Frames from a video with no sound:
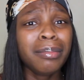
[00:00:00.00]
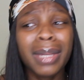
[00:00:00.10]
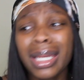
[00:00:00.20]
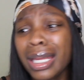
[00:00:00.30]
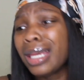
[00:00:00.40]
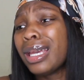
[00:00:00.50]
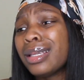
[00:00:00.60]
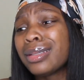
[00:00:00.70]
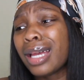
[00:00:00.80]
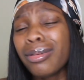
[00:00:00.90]
Millie
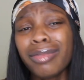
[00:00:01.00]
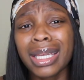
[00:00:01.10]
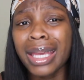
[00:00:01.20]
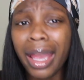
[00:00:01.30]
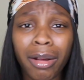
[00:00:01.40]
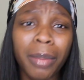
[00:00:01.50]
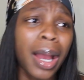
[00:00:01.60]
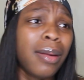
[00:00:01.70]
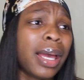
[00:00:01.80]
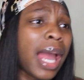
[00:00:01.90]
is, I don't really care
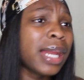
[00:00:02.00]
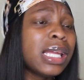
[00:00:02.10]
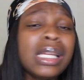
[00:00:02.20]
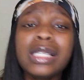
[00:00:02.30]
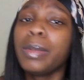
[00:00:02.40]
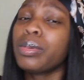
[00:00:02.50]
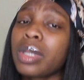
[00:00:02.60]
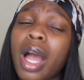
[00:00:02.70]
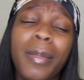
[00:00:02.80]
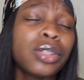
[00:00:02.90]
about. Like, I need these people
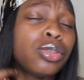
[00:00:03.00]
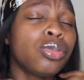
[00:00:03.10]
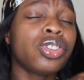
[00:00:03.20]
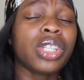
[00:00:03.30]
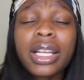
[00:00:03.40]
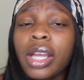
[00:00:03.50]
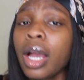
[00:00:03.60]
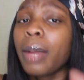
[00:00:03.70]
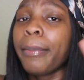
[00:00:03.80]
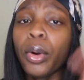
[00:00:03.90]
to come and do like
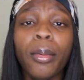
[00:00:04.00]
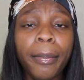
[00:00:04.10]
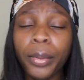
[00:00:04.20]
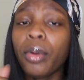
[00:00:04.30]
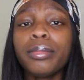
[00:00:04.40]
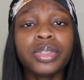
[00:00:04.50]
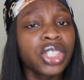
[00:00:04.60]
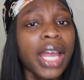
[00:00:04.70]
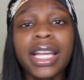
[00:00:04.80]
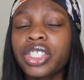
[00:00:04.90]
boom boom,
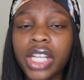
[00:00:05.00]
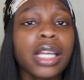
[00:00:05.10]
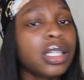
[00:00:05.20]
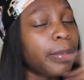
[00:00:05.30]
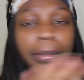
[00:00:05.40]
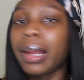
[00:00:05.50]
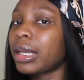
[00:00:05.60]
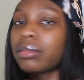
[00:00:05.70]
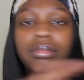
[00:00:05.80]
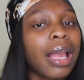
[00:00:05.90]
shake shake,
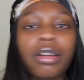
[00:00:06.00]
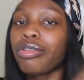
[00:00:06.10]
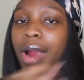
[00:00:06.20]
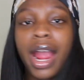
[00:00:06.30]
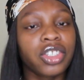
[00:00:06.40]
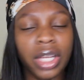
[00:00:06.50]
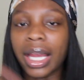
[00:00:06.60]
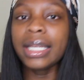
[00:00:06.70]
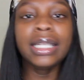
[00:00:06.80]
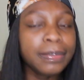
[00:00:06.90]
like crash. Like,
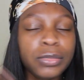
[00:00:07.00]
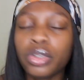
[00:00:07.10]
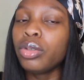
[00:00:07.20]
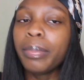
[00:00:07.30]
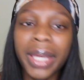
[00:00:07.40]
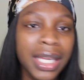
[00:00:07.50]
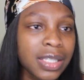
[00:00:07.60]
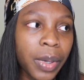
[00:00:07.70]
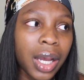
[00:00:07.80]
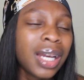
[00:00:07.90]
I need him to do
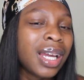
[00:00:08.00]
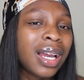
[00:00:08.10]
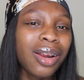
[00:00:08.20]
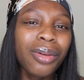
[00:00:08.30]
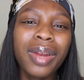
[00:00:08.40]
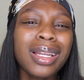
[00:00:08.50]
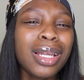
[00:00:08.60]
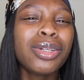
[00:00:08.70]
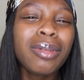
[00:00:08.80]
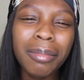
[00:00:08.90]
bits, but I don't feel like
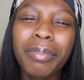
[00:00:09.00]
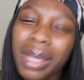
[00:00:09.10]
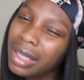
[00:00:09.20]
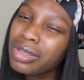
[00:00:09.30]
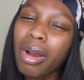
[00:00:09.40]
they're doing bits.